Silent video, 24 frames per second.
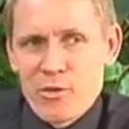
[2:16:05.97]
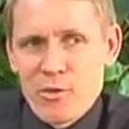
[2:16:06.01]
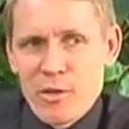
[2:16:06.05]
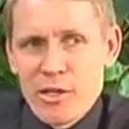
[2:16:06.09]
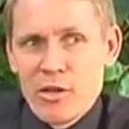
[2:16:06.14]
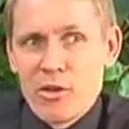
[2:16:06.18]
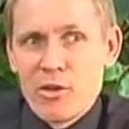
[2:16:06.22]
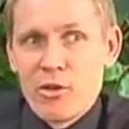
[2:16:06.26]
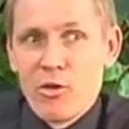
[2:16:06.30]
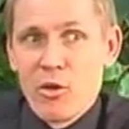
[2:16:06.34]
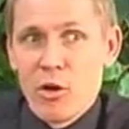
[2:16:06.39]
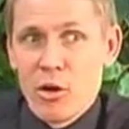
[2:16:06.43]
They
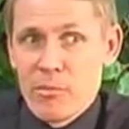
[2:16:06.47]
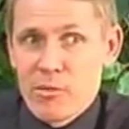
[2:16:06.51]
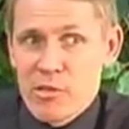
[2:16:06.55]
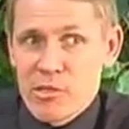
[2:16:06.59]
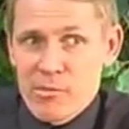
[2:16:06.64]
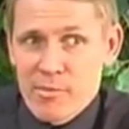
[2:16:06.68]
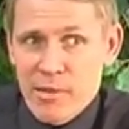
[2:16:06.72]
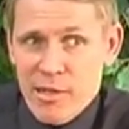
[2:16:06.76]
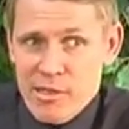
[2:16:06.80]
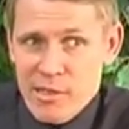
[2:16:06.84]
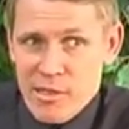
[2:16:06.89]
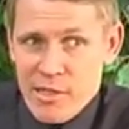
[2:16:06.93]
do
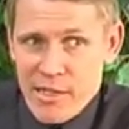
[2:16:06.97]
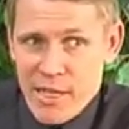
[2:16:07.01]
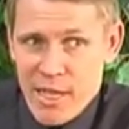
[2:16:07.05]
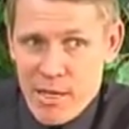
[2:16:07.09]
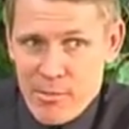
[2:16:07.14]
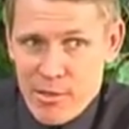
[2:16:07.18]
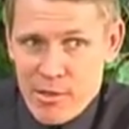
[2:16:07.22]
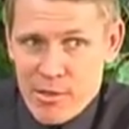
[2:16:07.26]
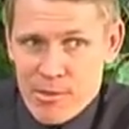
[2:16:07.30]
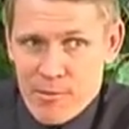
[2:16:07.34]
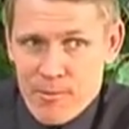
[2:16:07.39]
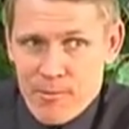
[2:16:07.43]
enormous amounts
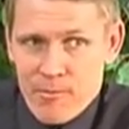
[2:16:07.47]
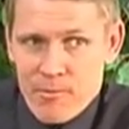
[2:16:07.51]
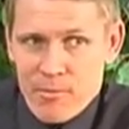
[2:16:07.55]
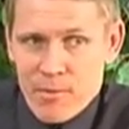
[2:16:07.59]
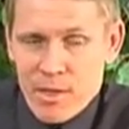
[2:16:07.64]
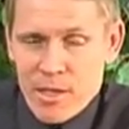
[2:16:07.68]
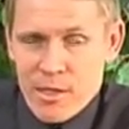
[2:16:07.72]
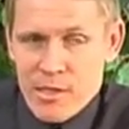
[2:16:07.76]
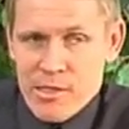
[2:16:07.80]
of damage.